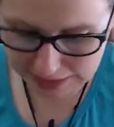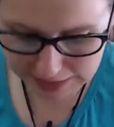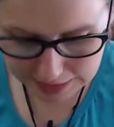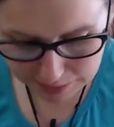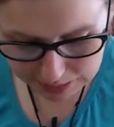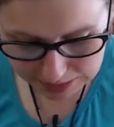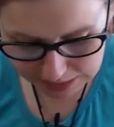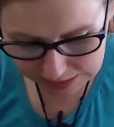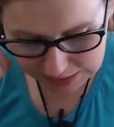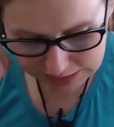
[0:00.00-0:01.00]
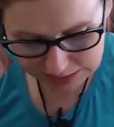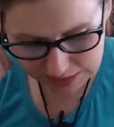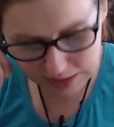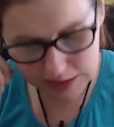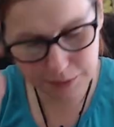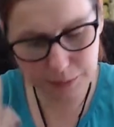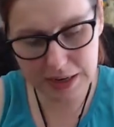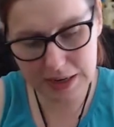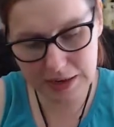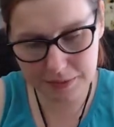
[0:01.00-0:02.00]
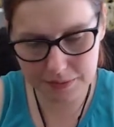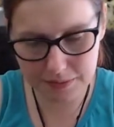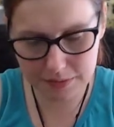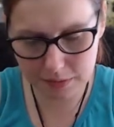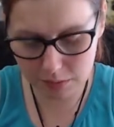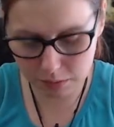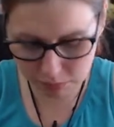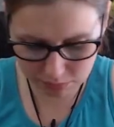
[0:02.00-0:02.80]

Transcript: he makes and we have oops,